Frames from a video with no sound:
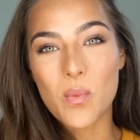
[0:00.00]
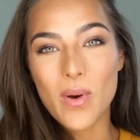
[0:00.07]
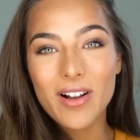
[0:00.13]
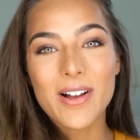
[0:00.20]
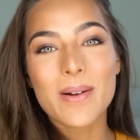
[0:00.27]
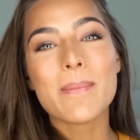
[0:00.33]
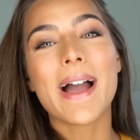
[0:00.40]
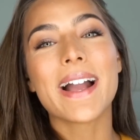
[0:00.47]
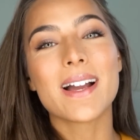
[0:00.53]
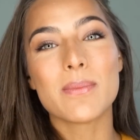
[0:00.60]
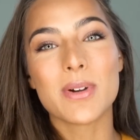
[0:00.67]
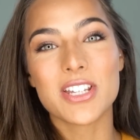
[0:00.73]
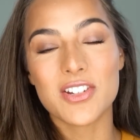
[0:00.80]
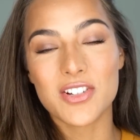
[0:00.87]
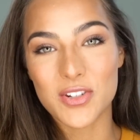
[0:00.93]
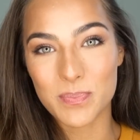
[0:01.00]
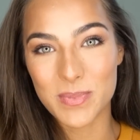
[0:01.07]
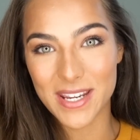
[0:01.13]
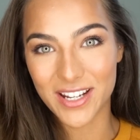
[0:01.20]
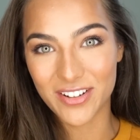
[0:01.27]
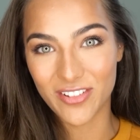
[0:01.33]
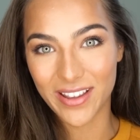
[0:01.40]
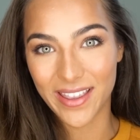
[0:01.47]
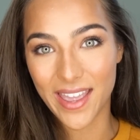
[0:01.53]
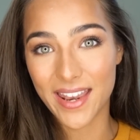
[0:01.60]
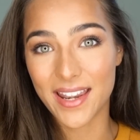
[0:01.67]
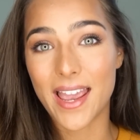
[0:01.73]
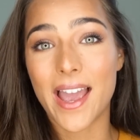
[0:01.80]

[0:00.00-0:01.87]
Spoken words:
Welcome back on my YouTube channel again.